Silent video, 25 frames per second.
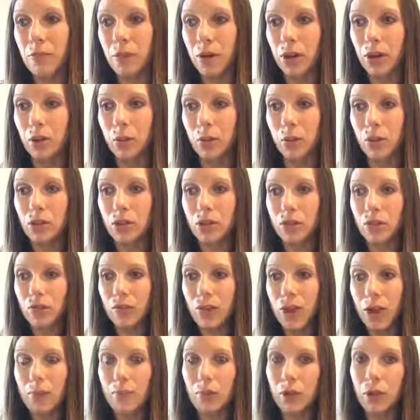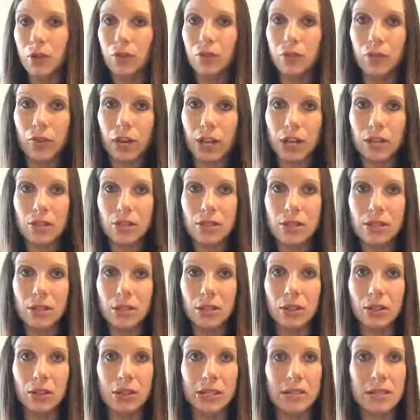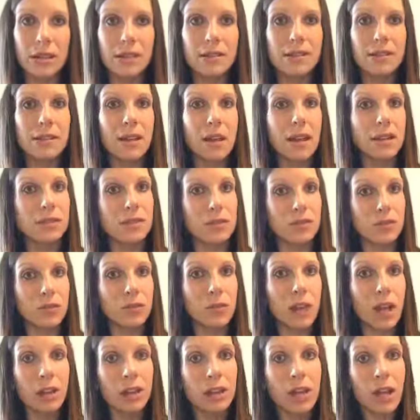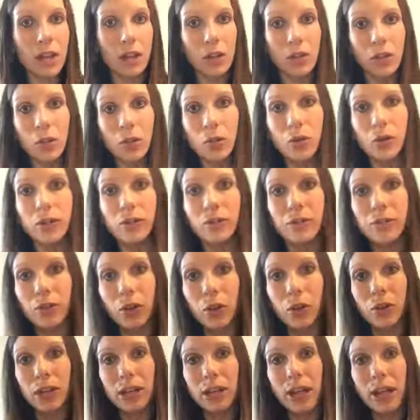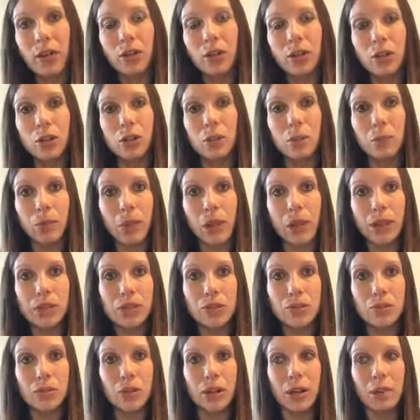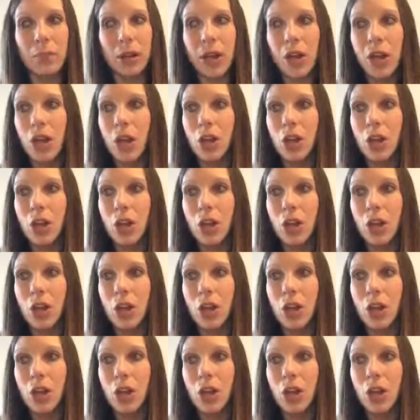but when you've got perforations in your intestines and you've got that gluten floating out into your bloodstream,